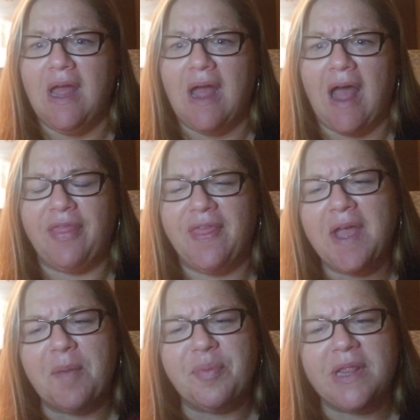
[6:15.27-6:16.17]
I
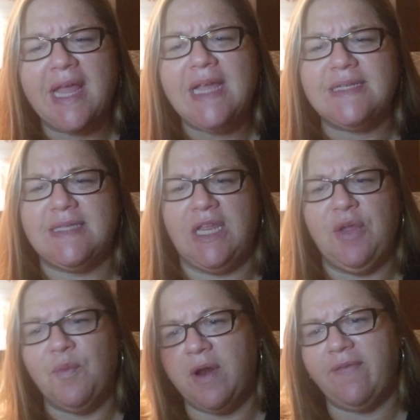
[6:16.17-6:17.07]
think, a place that
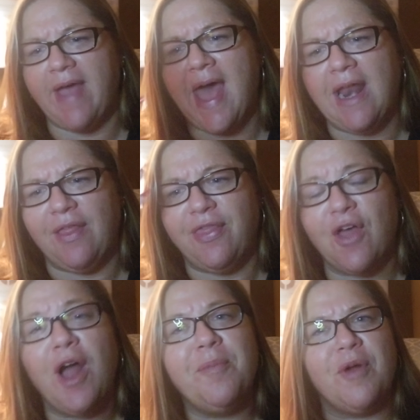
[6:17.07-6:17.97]
you would have had a
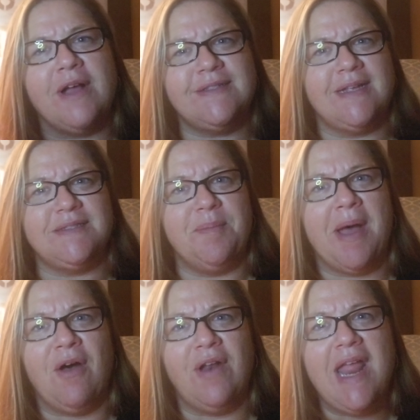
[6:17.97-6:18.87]
thought process
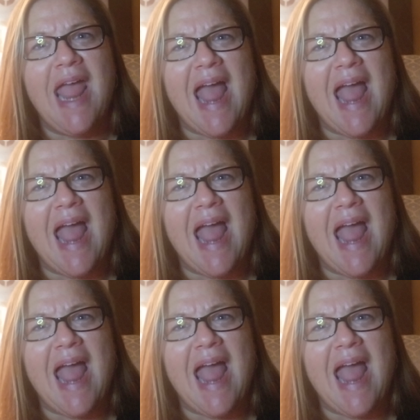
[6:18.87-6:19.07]
about,